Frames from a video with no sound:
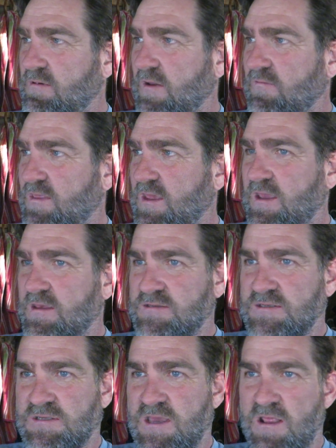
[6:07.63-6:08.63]
Everything
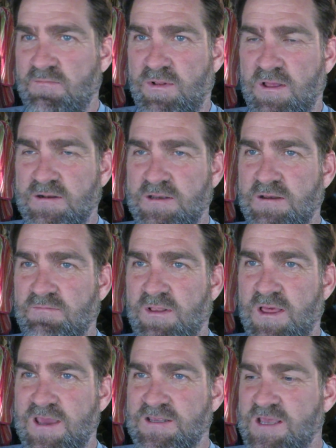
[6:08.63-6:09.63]
else just kind of plugged into
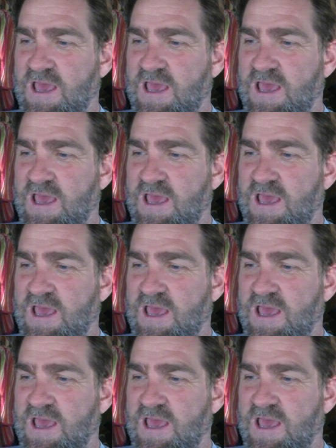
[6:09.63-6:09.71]
place.